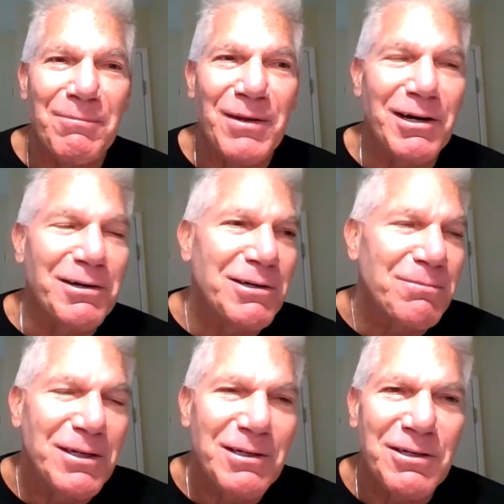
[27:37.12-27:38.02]

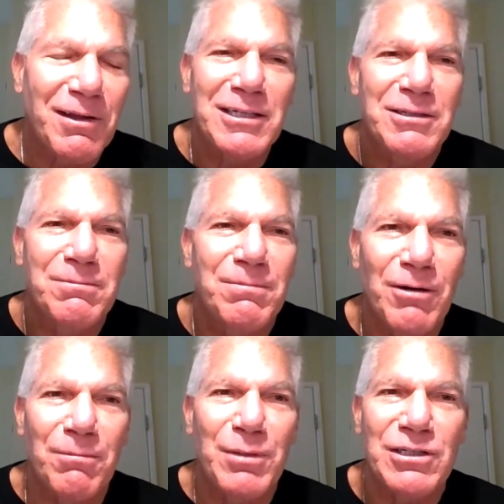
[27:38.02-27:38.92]
Things,
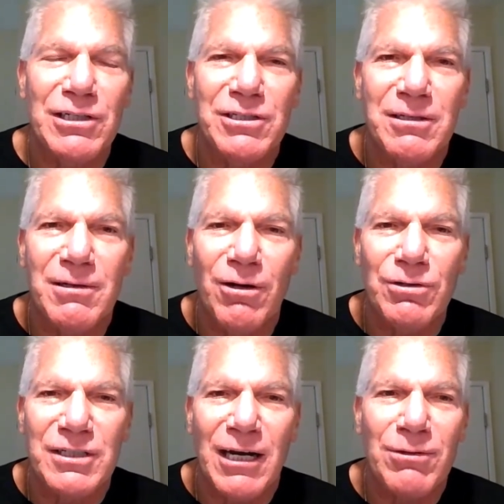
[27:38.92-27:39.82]
business
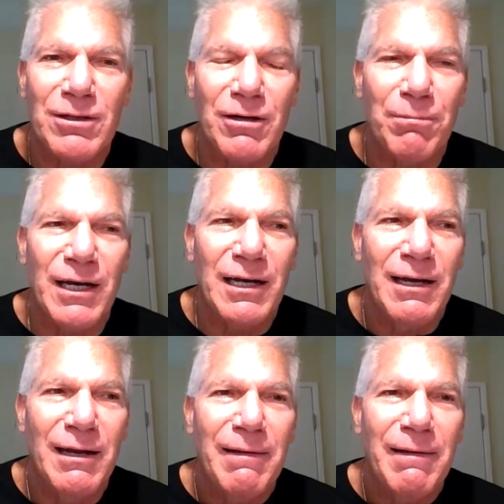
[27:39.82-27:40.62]
goes south a little bit.